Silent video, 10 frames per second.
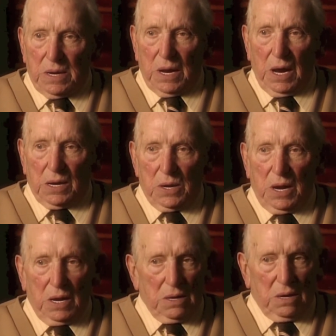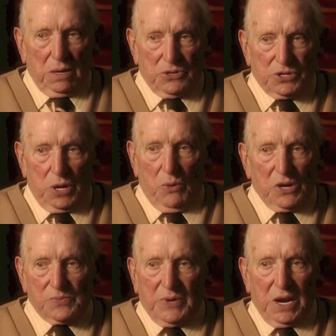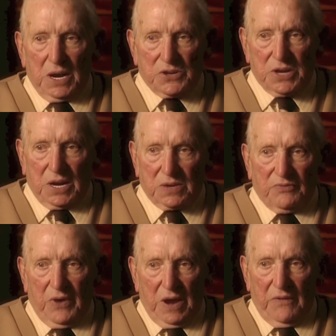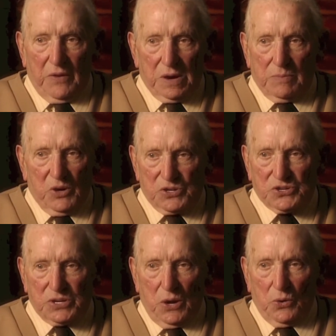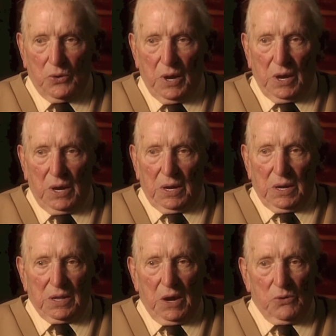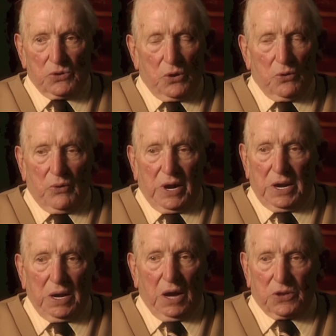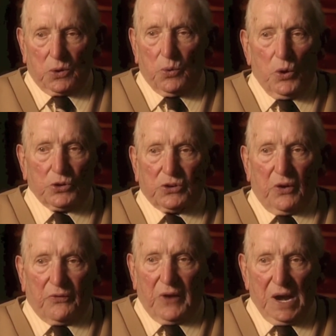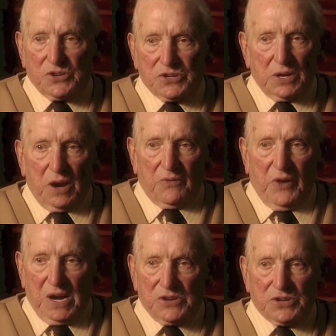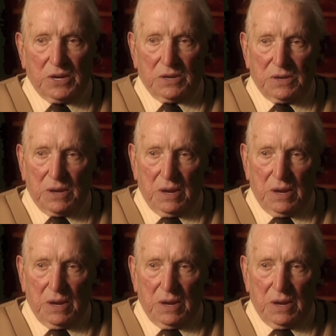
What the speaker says: And she was being attacked, very, very much so. They was already at the quarter of France and advancing.